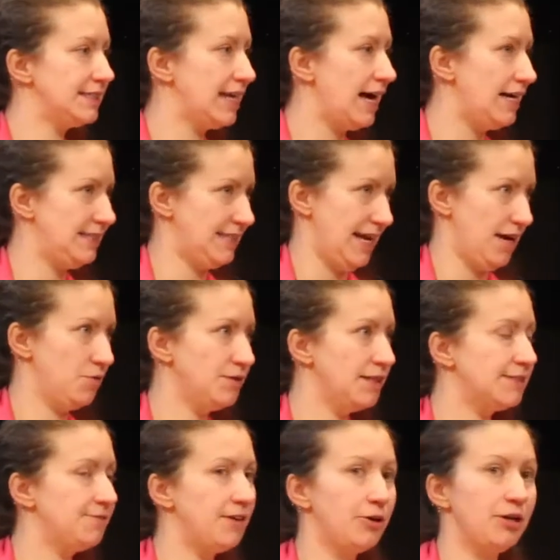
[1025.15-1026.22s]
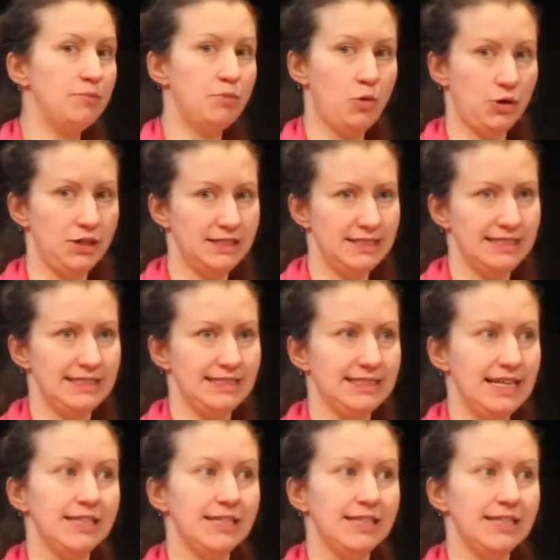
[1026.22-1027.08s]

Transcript: is cut down, that's very important to this